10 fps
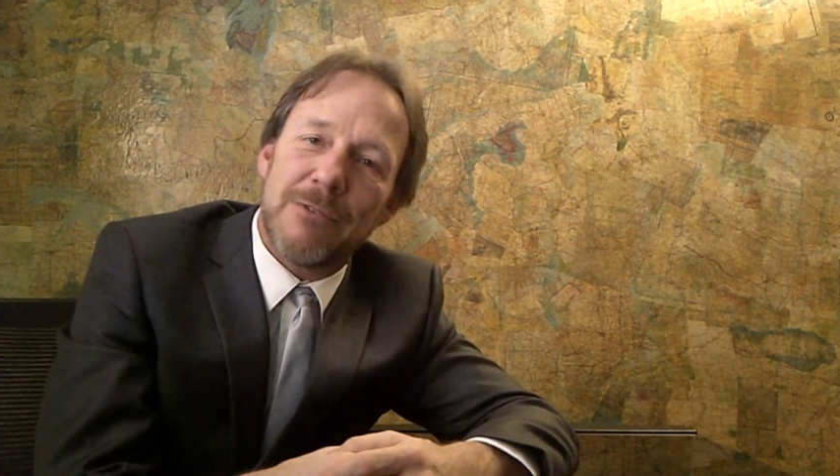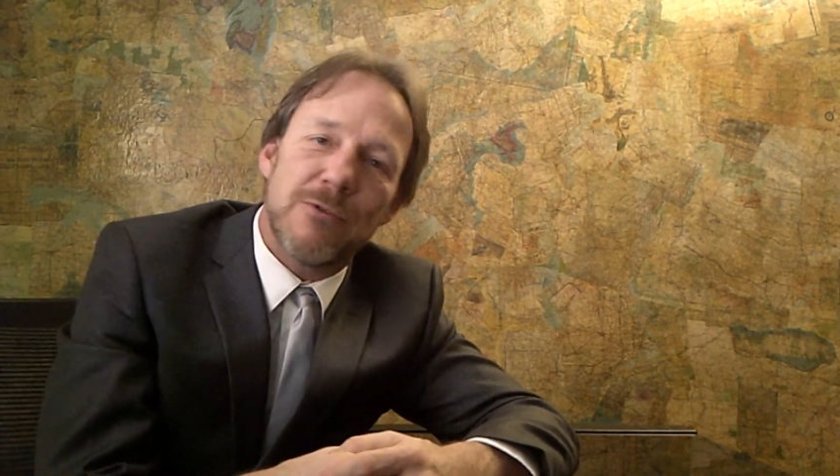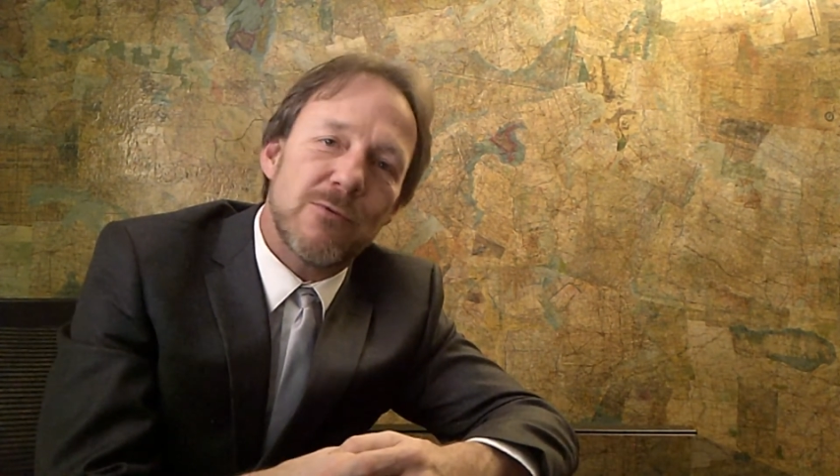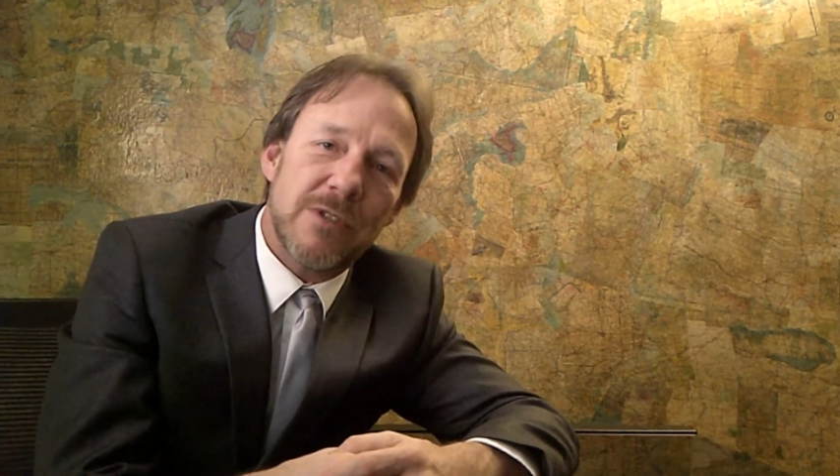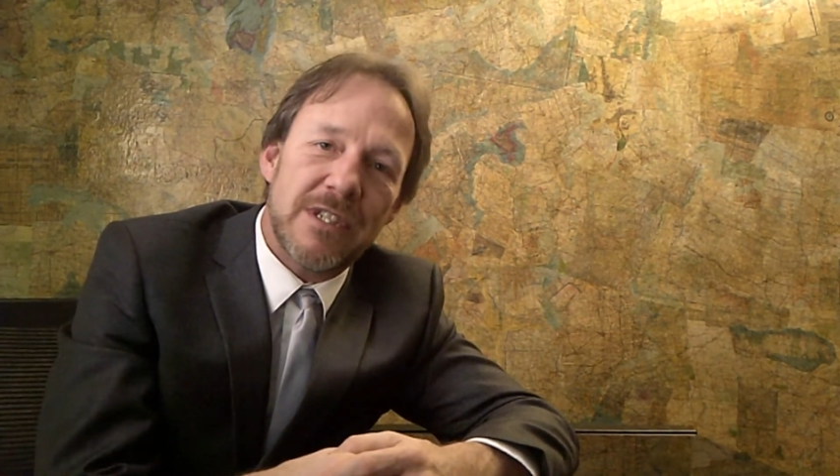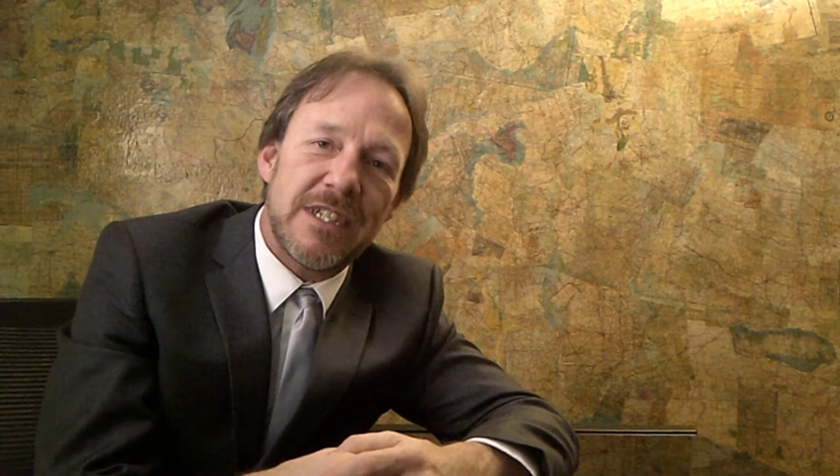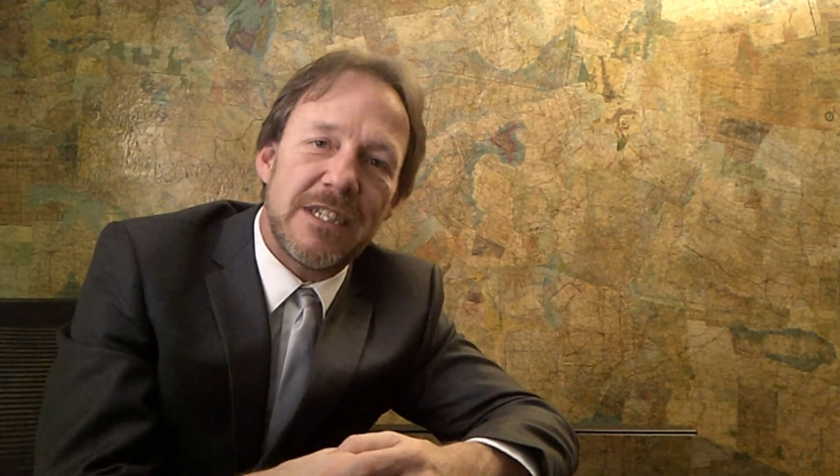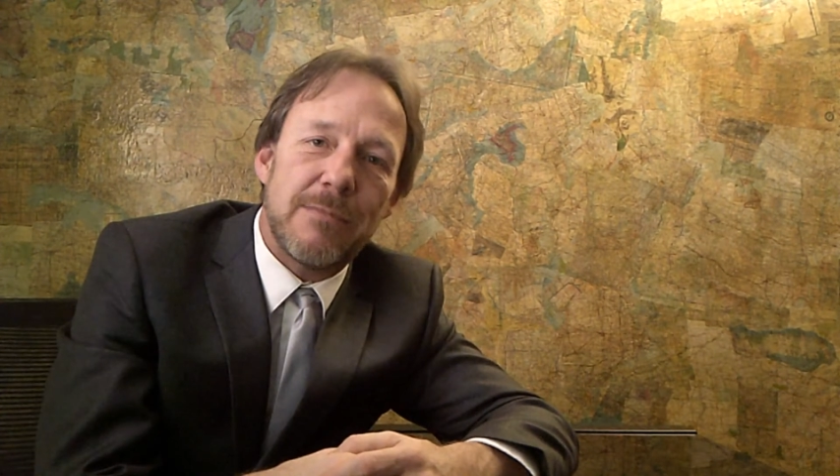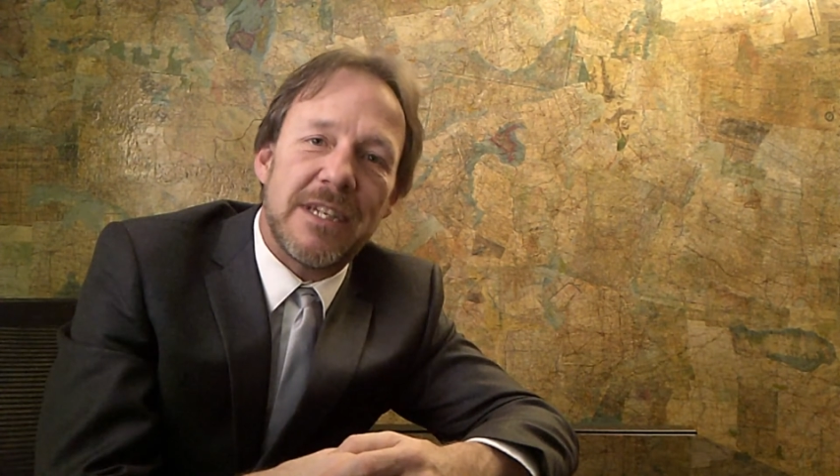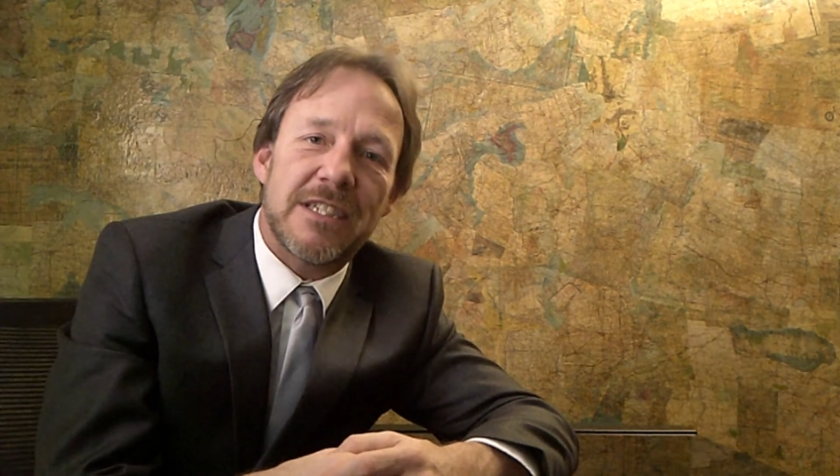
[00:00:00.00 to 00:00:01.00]
we really need to
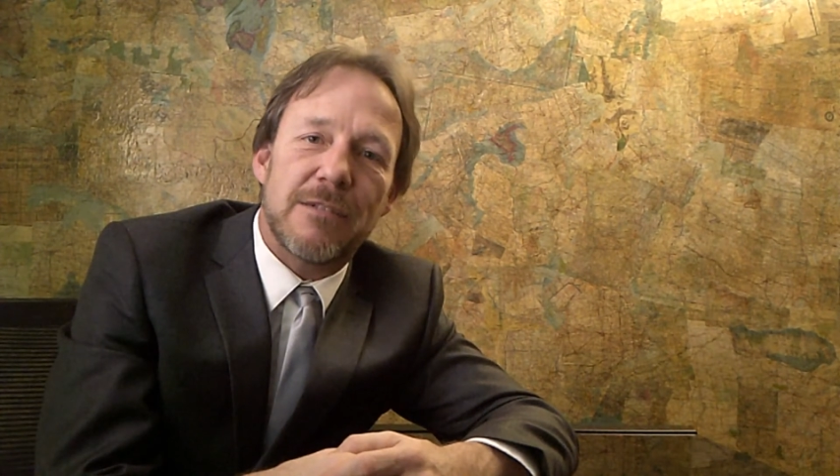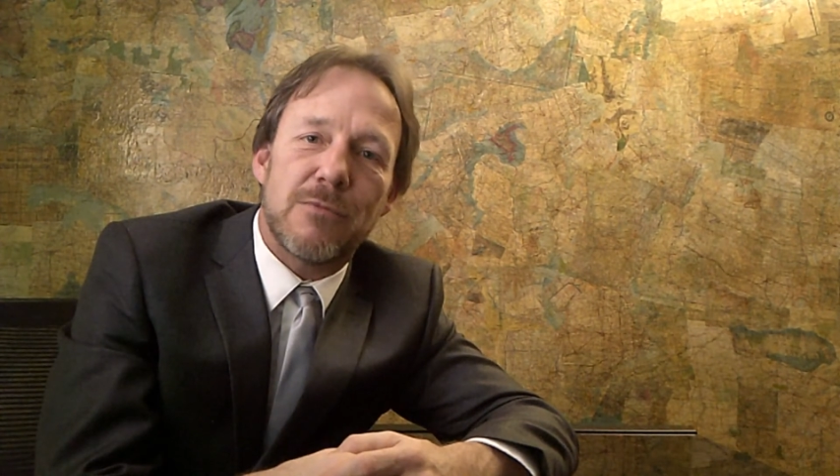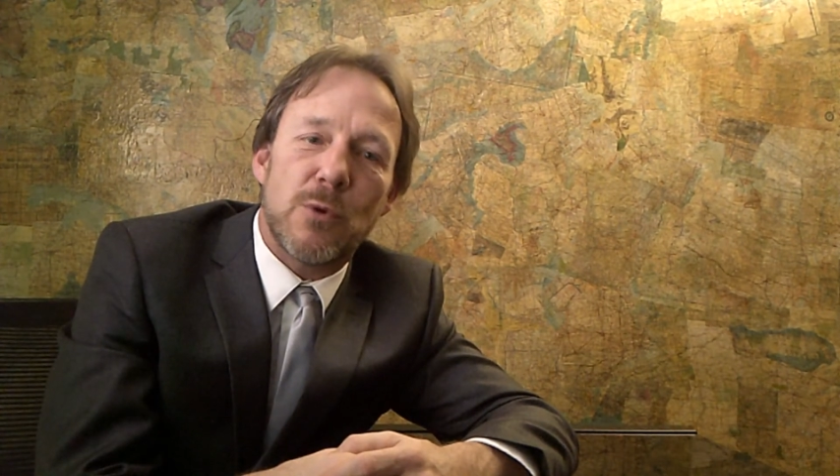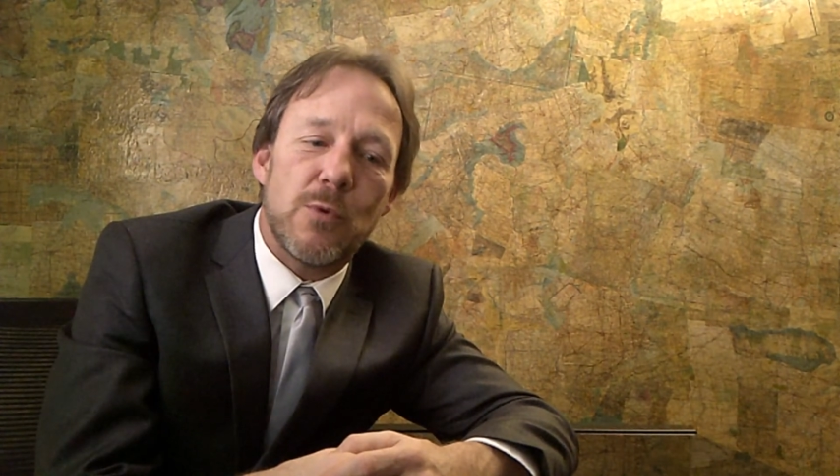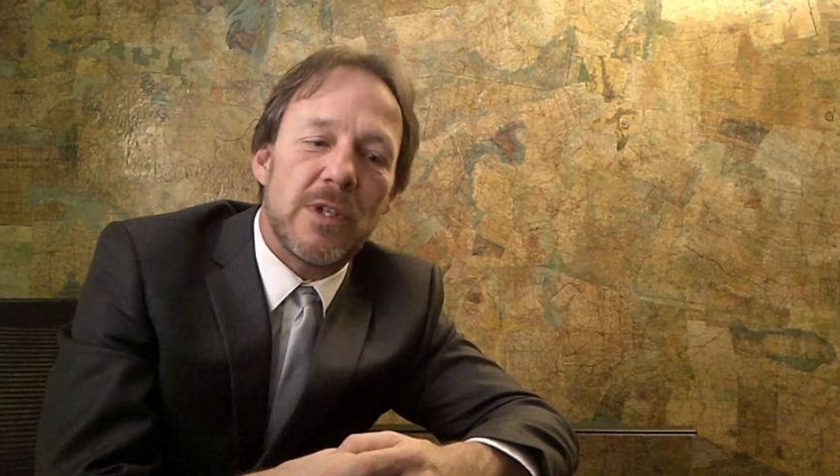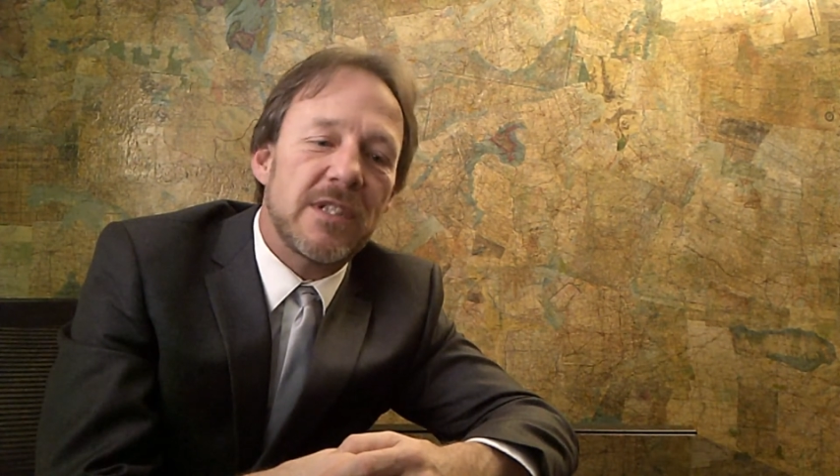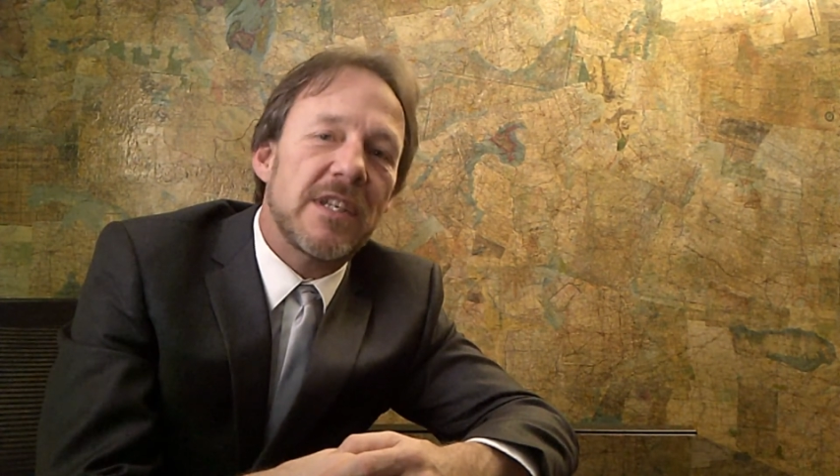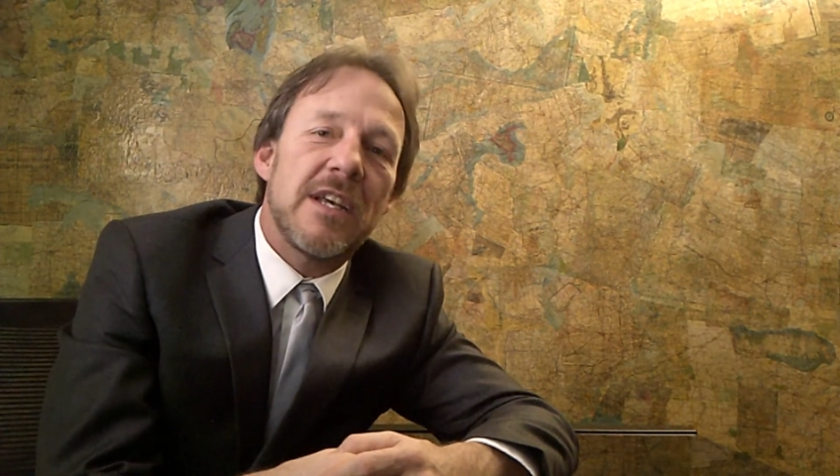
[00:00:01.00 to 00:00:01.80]
make some noise